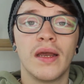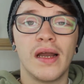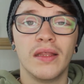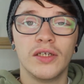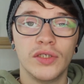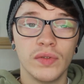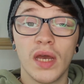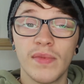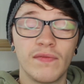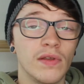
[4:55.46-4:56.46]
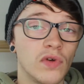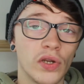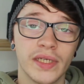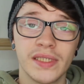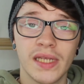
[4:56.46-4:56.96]
and then do them. If they've got
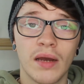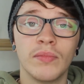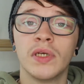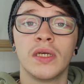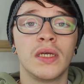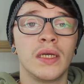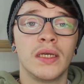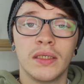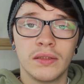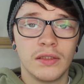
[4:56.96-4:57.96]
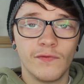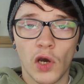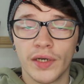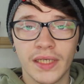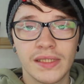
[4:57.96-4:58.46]
an exam, they've
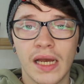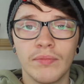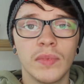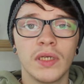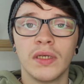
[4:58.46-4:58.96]
got an exam.